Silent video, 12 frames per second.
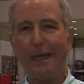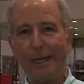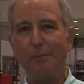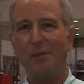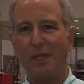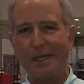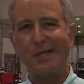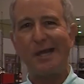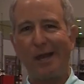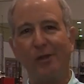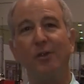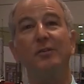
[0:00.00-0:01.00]
Bloody
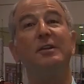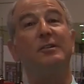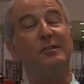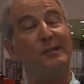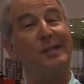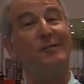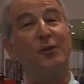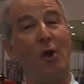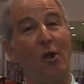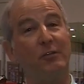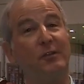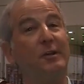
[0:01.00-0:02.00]
Deckers, it's Steve
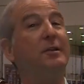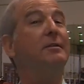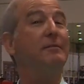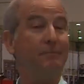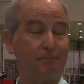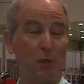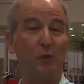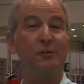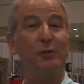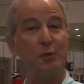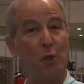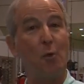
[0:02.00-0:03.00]
Carson. Most of
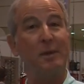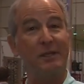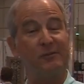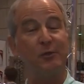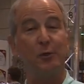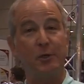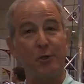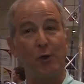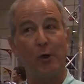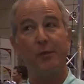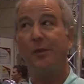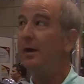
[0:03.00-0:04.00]
you know me as
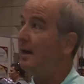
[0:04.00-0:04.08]
Tunanorth.